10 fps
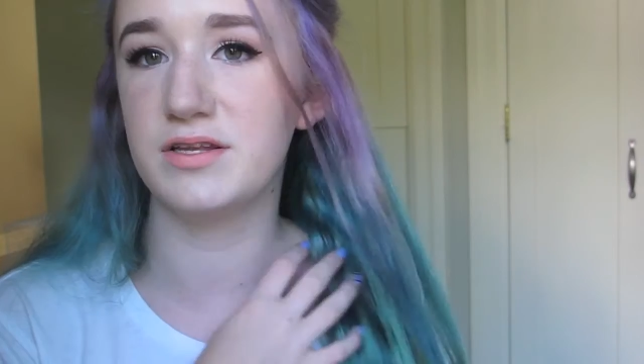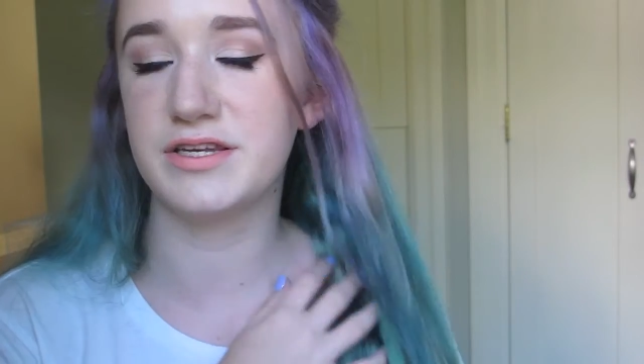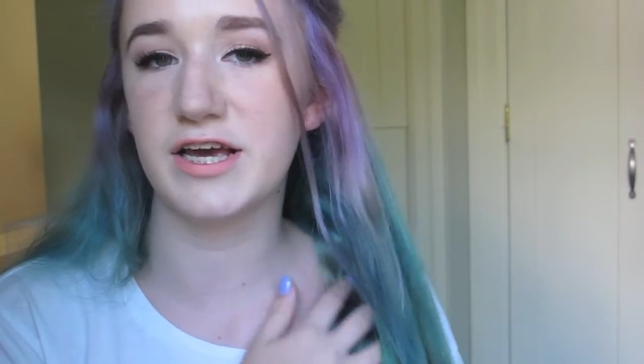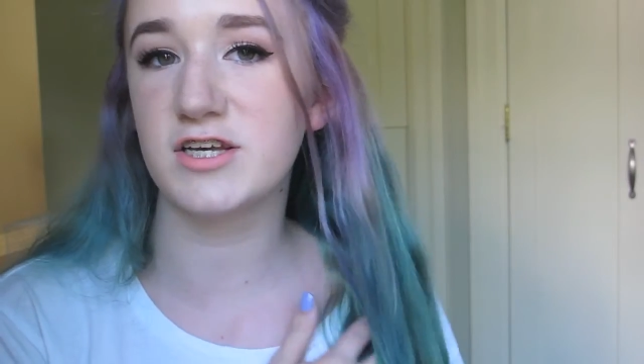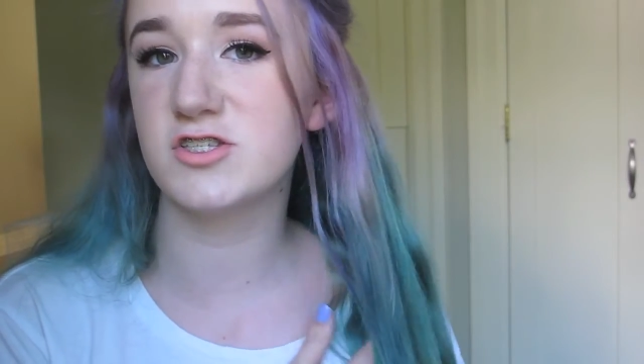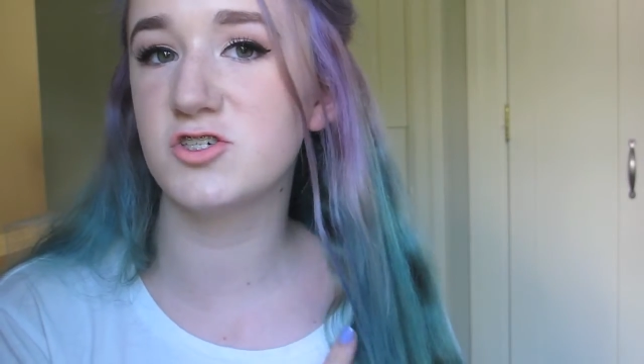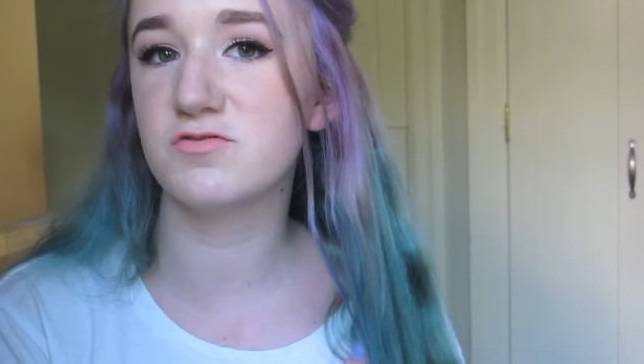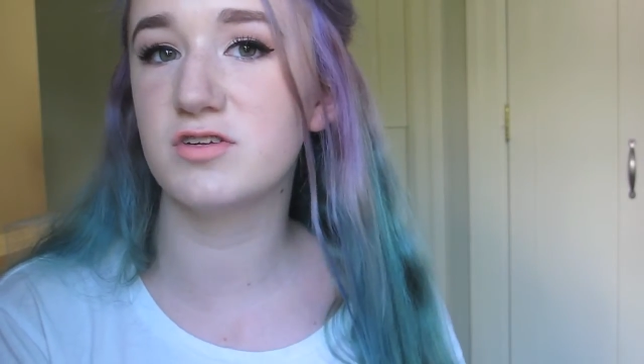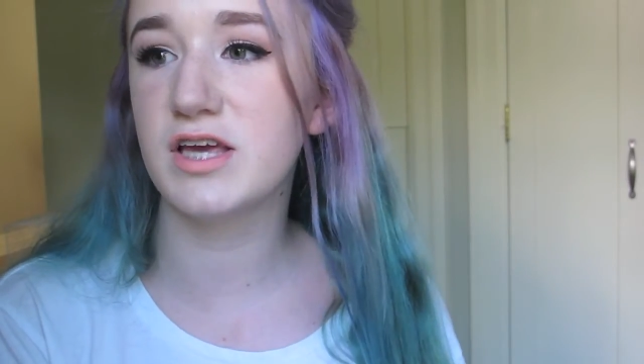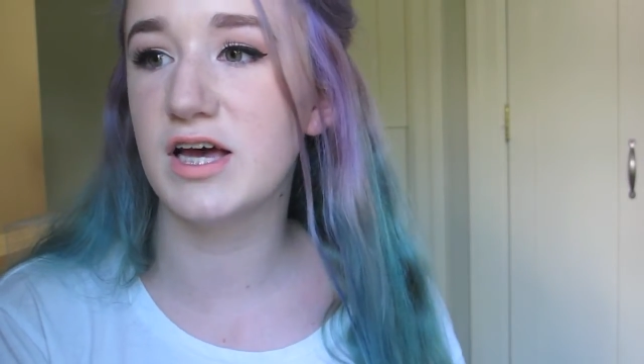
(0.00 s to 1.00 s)
The texture
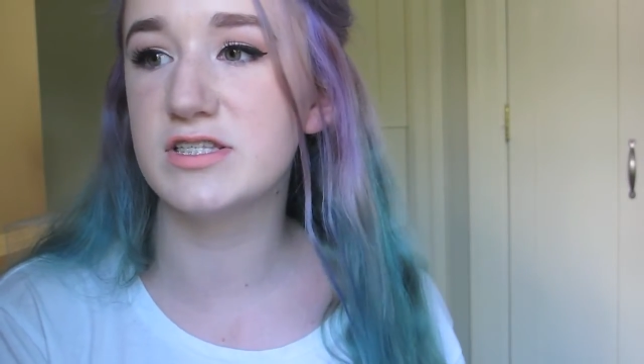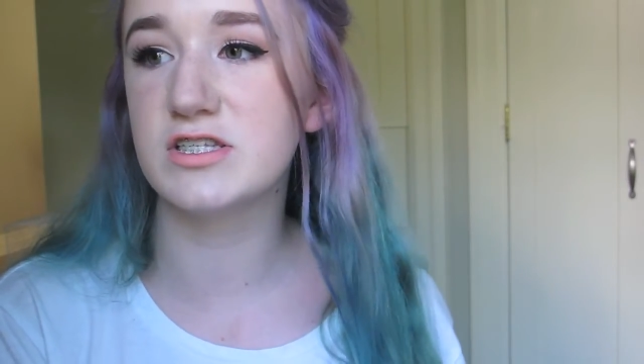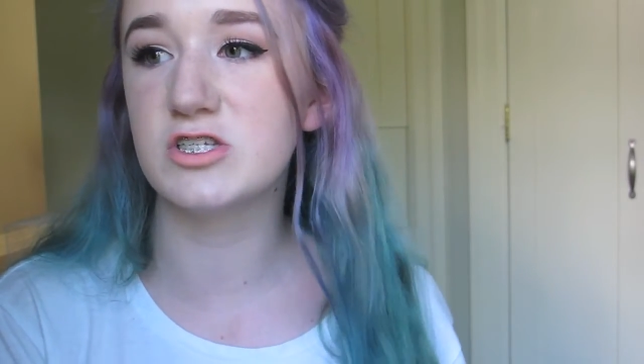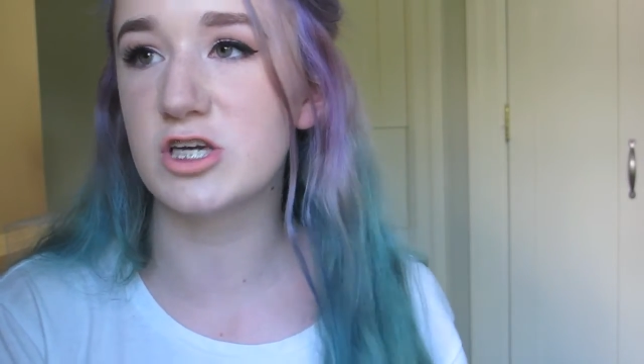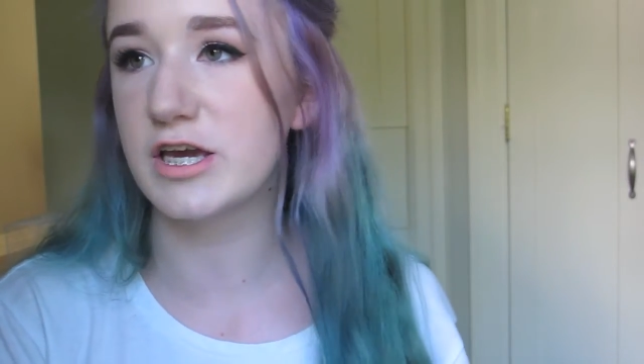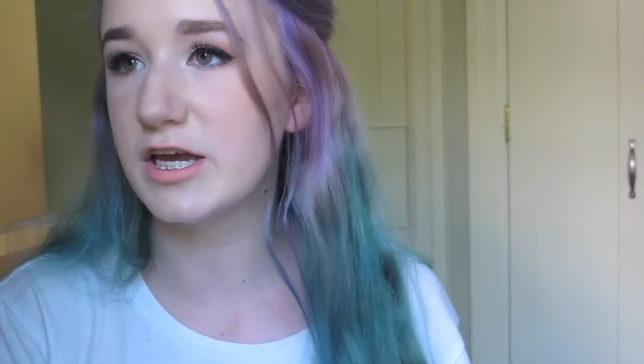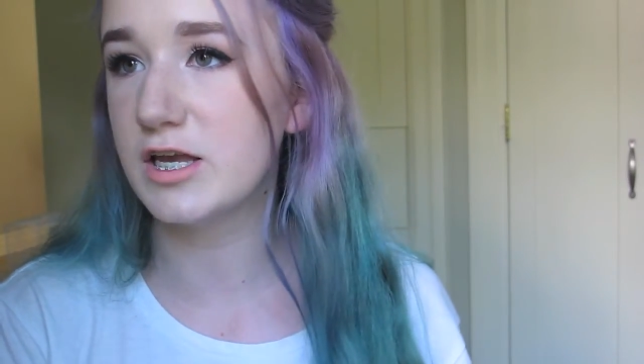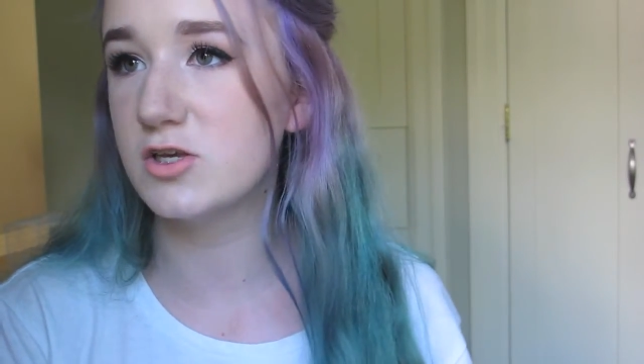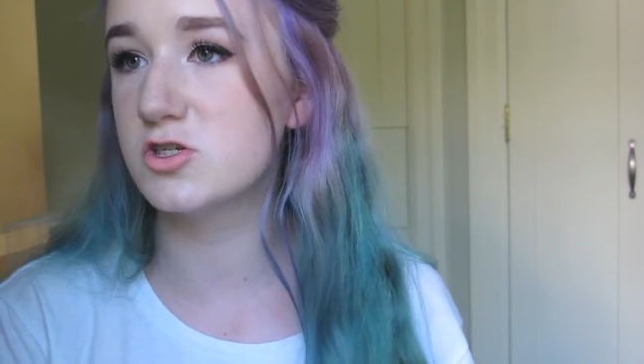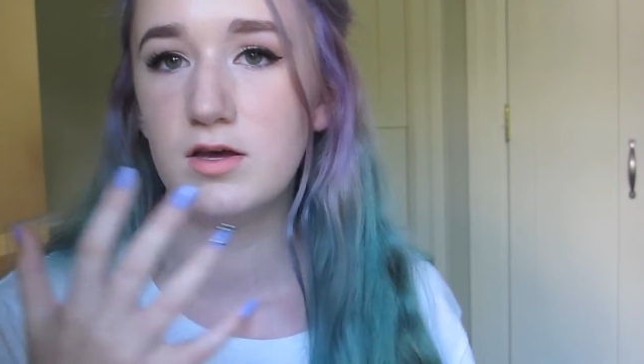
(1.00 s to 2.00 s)
really hasn't
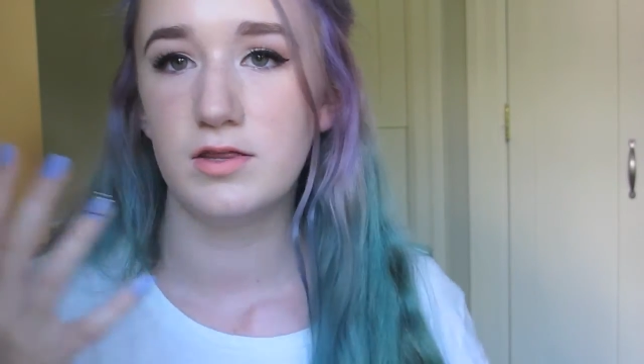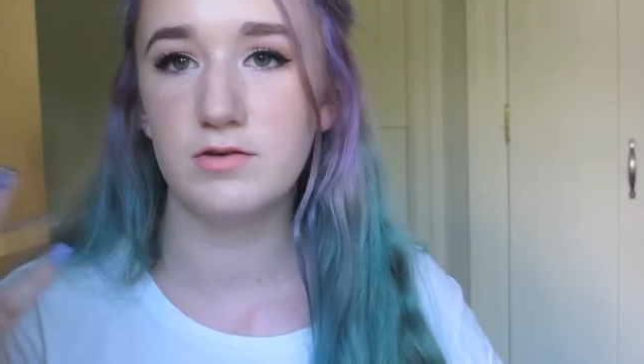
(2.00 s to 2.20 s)
changed.